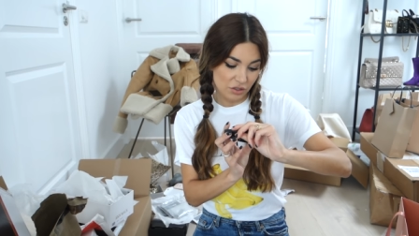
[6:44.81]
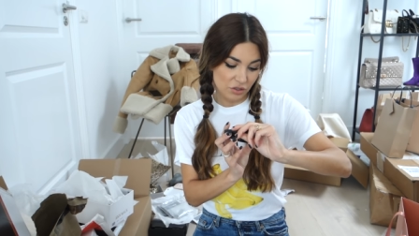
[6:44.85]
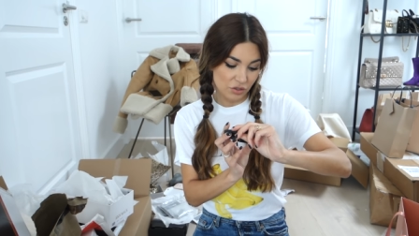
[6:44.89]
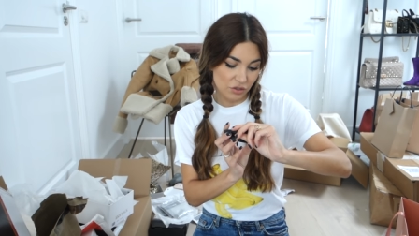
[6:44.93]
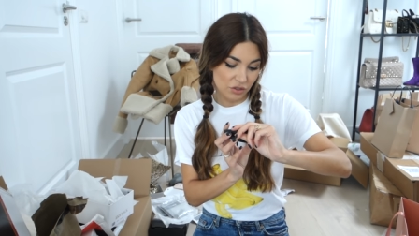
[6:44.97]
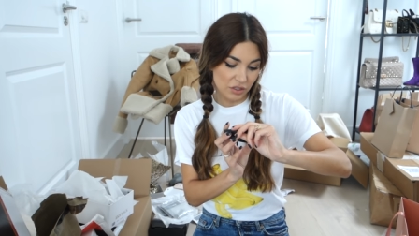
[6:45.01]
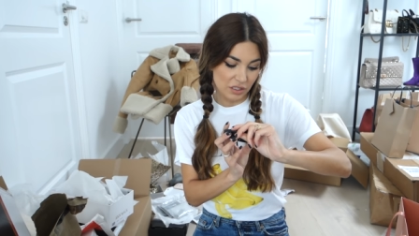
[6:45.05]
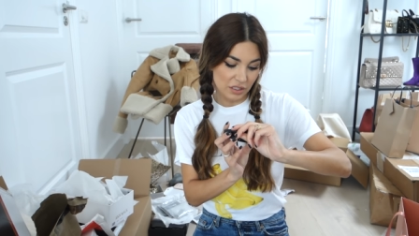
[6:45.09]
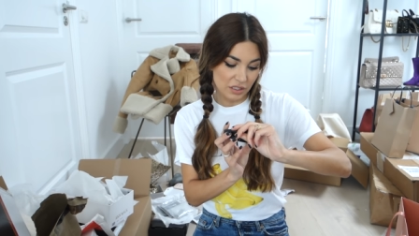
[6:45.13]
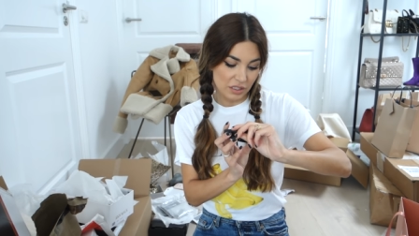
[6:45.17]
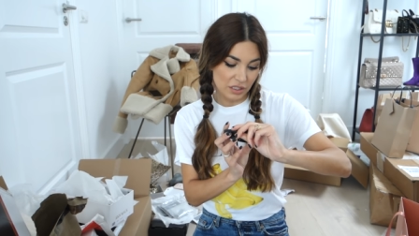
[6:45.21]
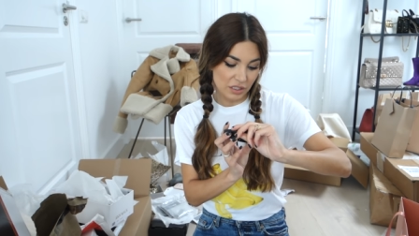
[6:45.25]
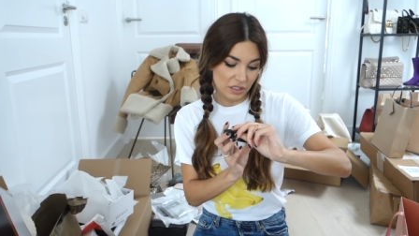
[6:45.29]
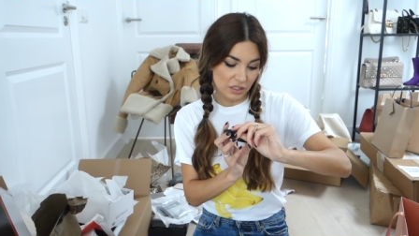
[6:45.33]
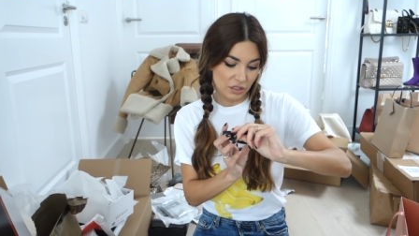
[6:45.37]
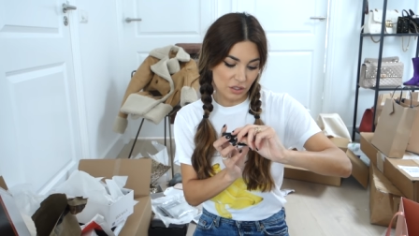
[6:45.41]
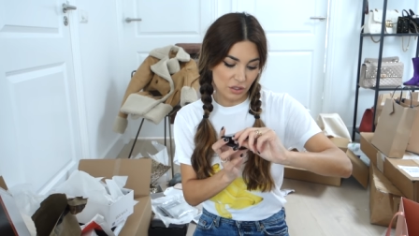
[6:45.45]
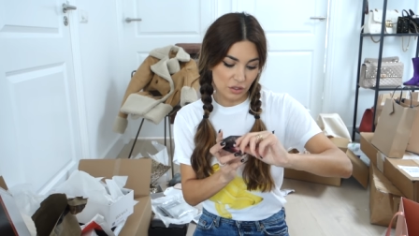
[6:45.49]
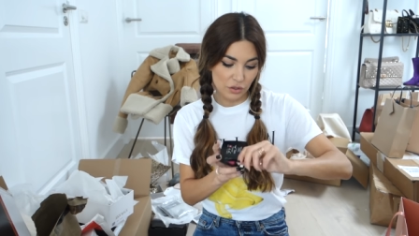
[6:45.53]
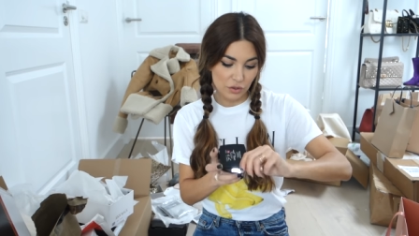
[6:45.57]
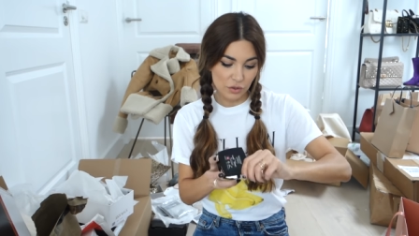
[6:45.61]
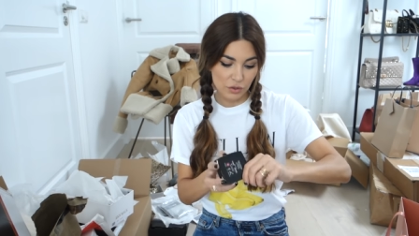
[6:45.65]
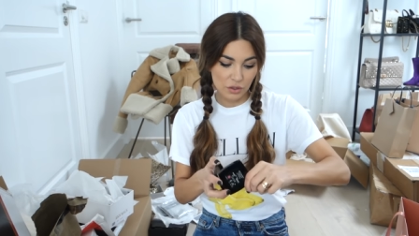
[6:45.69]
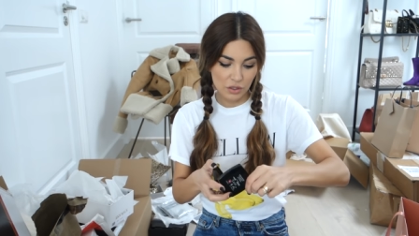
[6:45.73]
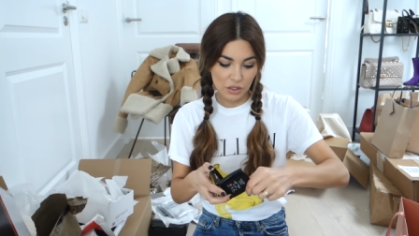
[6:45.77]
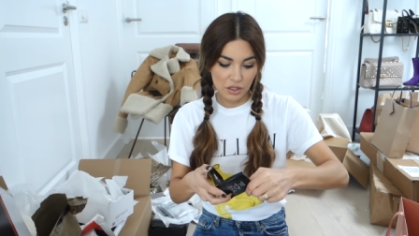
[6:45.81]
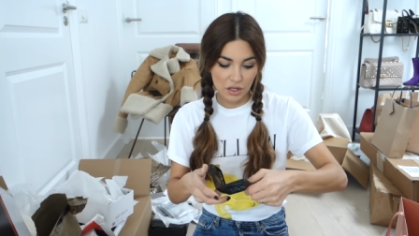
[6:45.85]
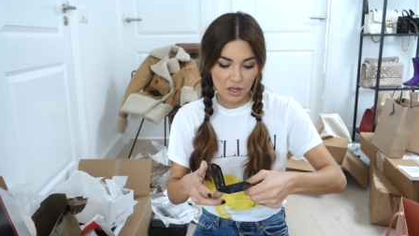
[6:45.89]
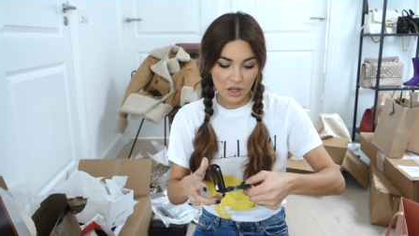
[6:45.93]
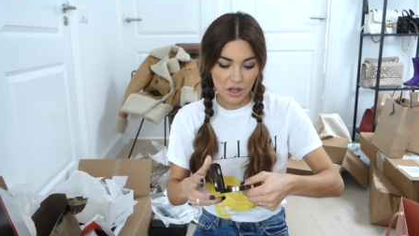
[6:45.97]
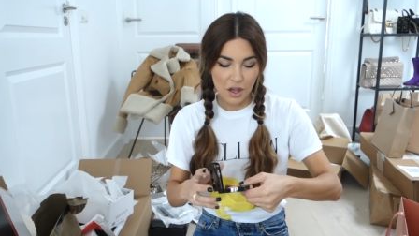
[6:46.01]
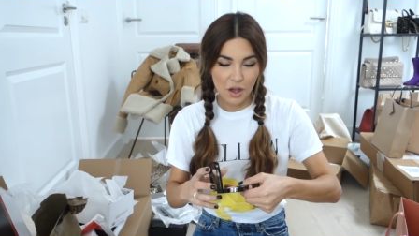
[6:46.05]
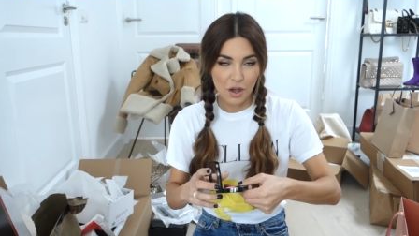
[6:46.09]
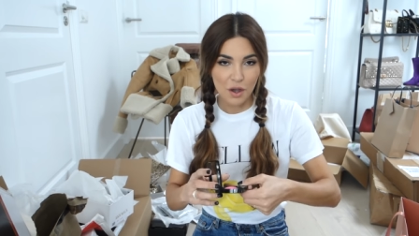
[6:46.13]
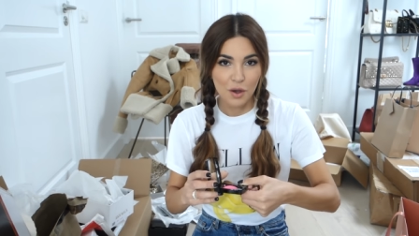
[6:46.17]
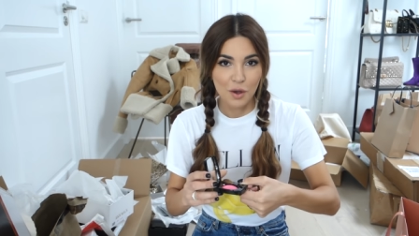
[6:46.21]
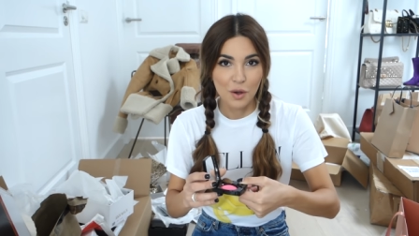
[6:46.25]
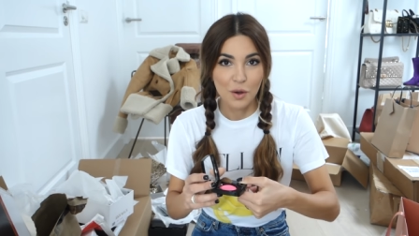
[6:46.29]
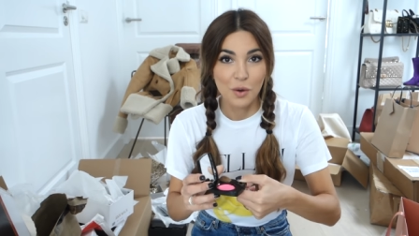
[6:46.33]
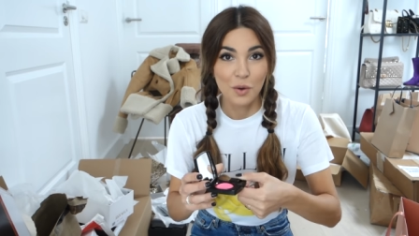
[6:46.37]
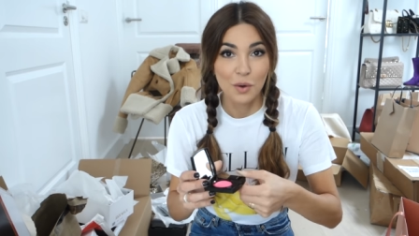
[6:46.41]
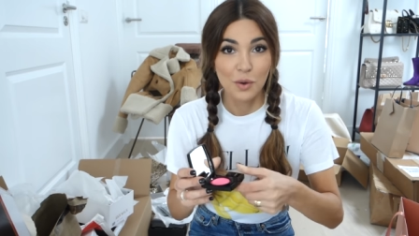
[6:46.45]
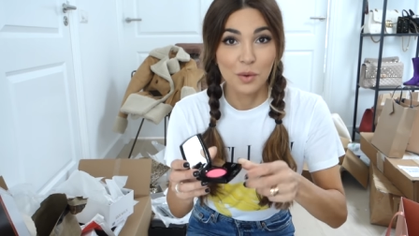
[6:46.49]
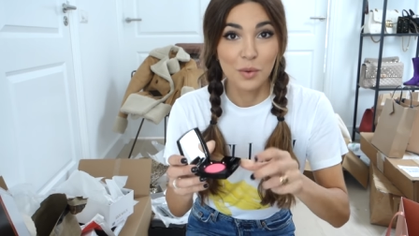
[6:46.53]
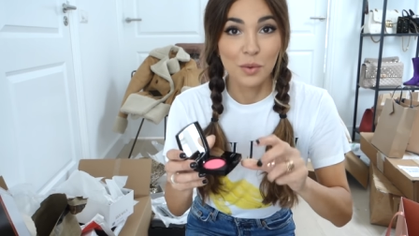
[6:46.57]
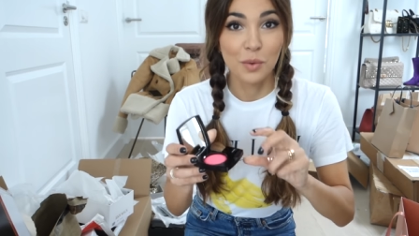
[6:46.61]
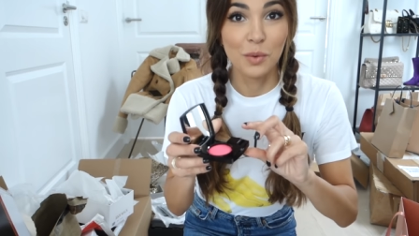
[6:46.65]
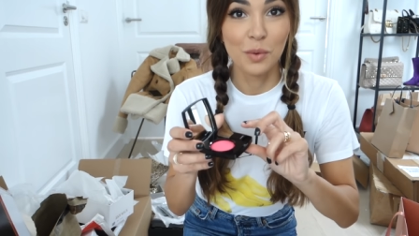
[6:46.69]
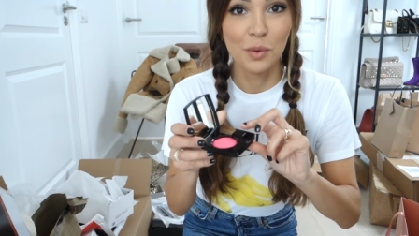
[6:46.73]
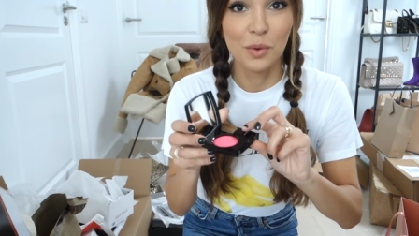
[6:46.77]
360.
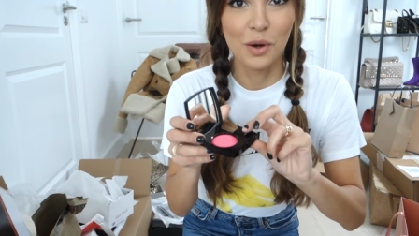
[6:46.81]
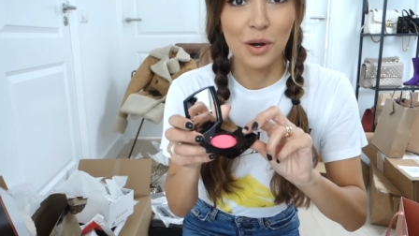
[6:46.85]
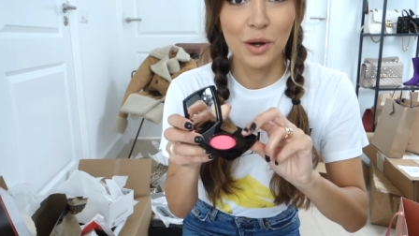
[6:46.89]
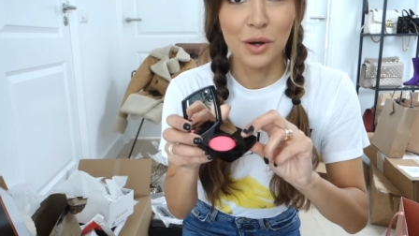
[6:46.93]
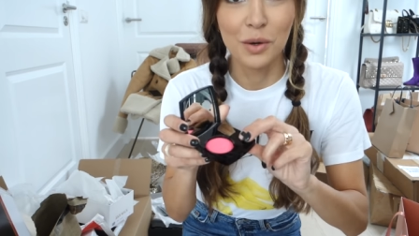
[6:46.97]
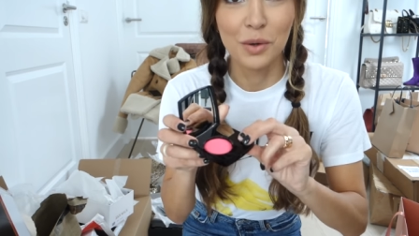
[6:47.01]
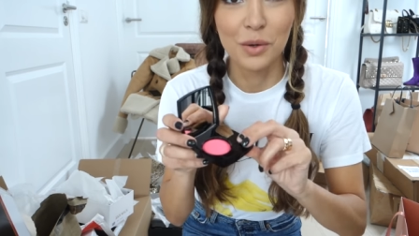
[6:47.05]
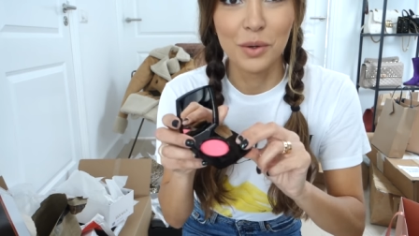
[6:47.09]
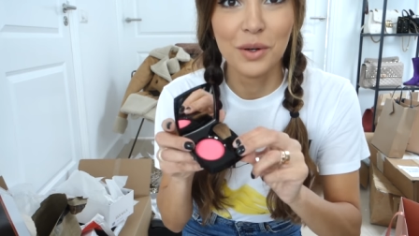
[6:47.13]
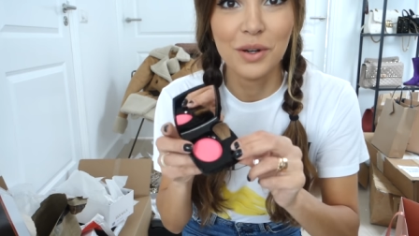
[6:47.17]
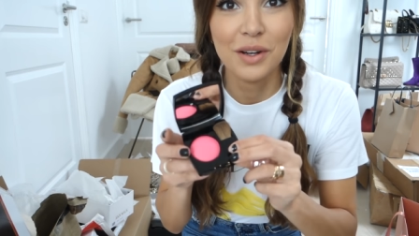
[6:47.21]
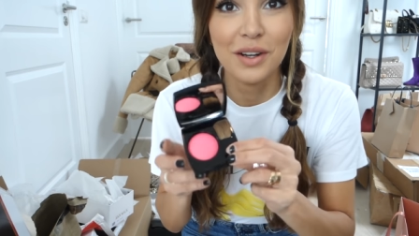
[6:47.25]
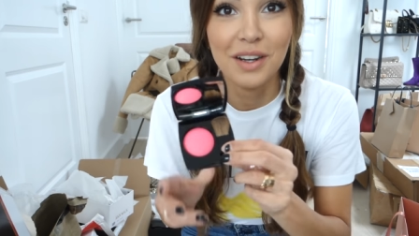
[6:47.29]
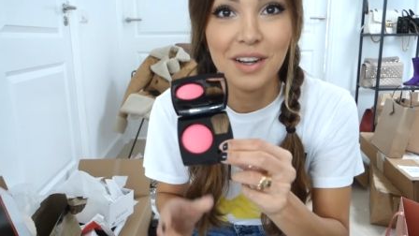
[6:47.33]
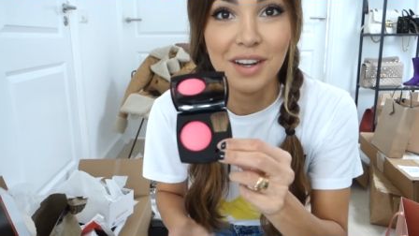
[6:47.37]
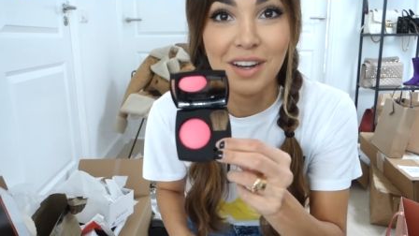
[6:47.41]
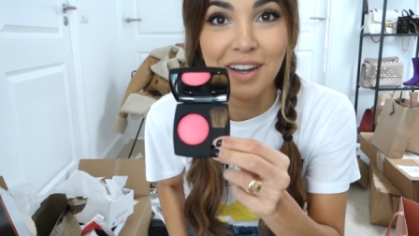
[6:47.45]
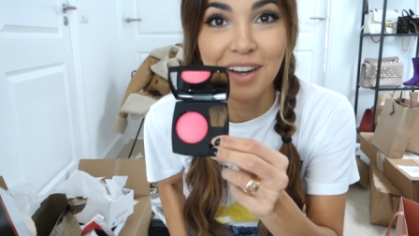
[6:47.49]
Whoa.